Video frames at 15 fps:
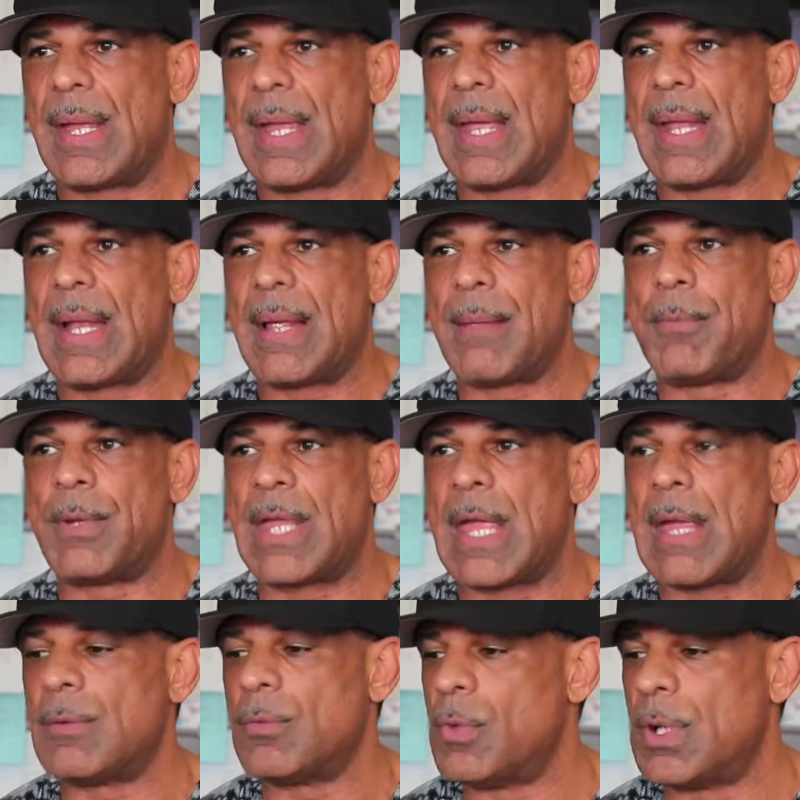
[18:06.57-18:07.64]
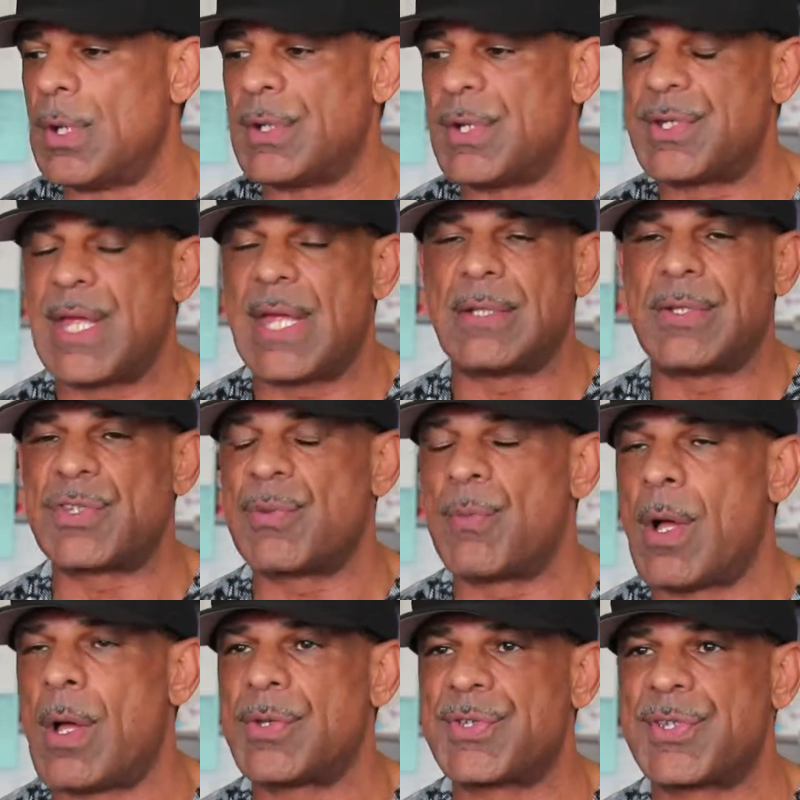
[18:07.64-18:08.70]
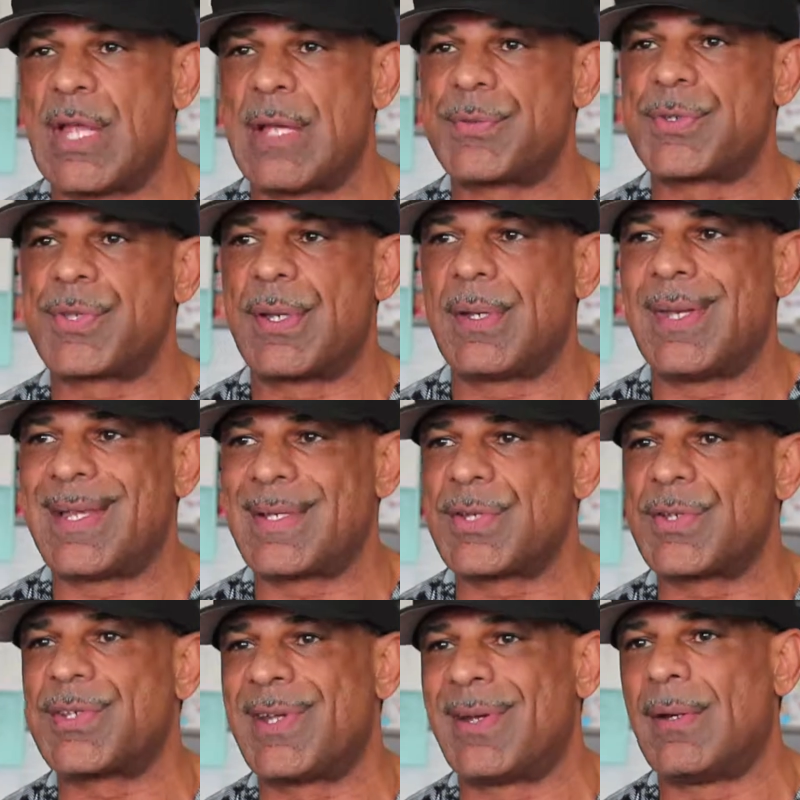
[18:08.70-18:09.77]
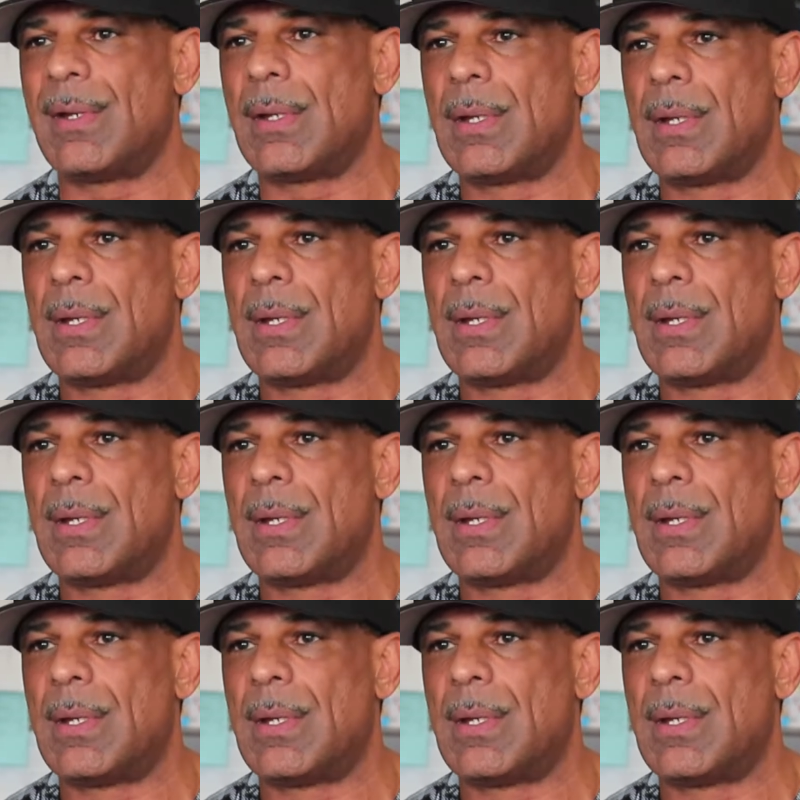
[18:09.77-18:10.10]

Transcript: And I became willing to take the small steps necessary.